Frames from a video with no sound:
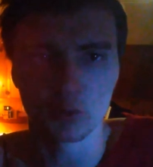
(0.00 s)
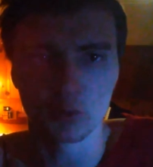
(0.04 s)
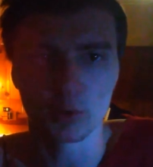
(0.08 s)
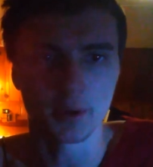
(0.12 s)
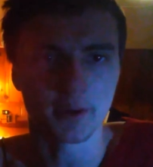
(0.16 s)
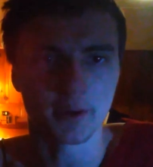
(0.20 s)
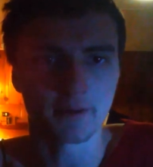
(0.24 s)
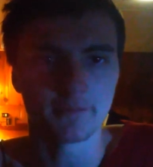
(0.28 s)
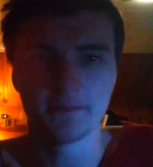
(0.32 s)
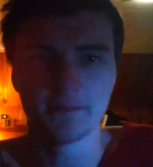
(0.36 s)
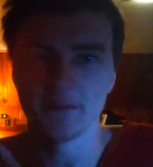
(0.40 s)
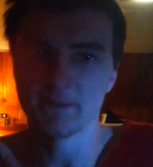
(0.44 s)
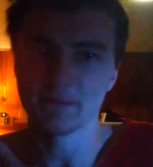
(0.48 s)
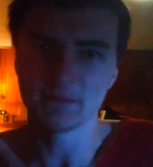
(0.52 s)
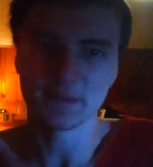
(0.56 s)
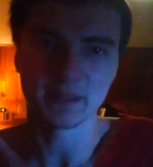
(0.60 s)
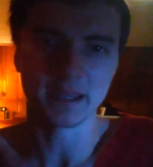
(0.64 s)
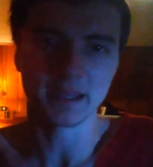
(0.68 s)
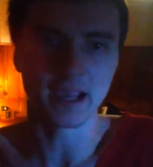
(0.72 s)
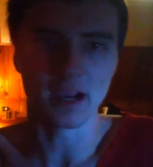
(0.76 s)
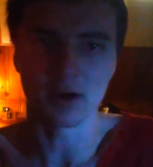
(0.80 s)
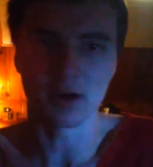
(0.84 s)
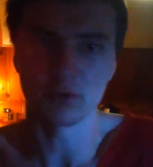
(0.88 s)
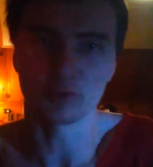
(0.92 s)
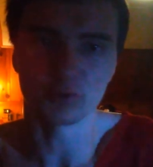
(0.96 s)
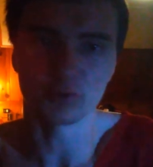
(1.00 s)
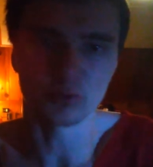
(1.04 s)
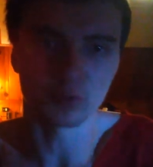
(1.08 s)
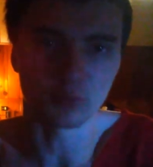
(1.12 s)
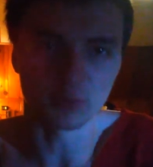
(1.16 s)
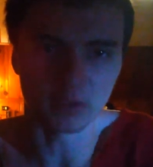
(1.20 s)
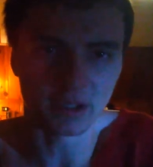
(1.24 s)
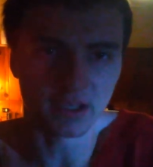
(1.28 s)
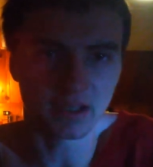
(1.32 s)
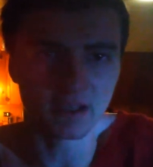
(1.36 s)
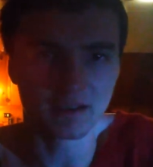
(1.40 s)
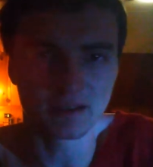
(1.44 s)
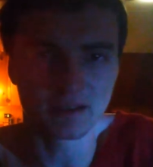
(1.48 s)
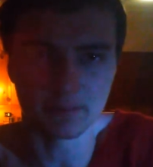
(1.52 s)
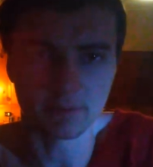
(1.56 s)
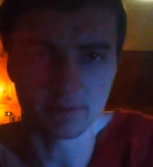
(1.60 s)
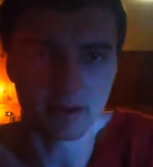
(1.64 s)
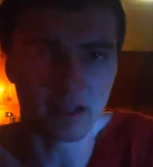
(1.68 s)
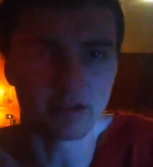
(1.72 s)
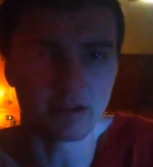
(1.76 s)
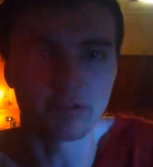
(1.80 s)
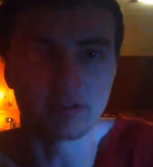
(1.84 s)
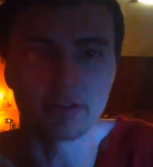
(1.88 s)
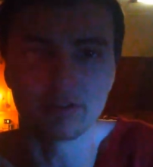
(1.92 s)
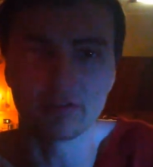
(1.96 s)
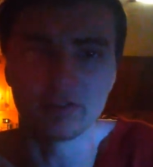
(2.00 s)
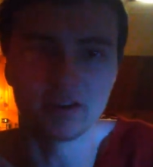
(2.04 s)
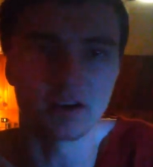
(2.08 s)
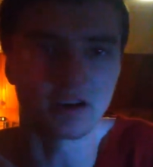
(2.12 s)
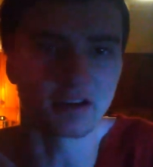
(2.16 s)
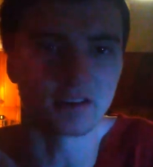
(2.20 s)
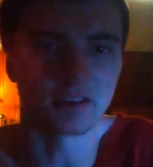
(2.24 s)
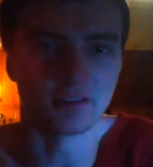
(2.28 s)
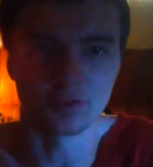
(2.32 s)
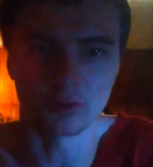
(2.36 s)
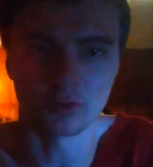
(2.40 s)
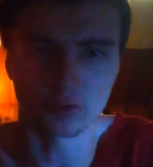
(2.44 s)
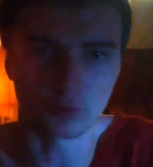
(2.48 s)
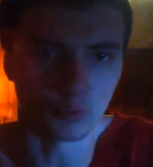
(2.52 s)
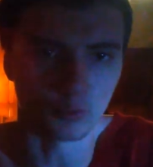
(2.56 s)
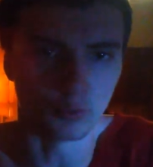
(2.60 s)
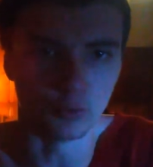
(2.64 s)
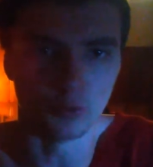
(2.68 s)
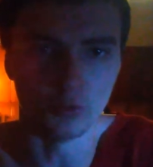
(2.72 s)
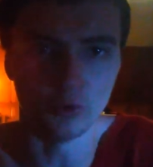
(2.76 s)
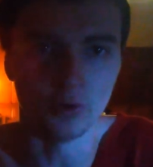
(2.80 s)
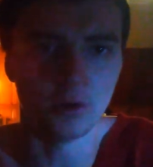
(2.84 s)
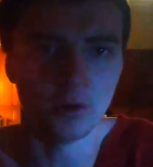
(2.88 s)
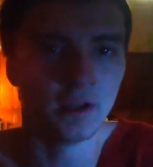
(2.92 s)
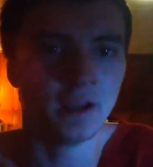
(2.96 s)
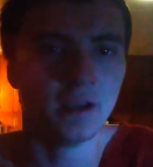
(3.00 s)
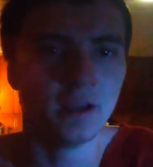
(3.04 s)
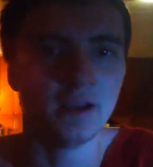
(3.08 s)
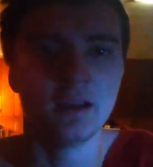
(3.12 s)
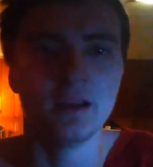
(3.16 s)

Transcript: work 50 hours a week to pay for fucking school.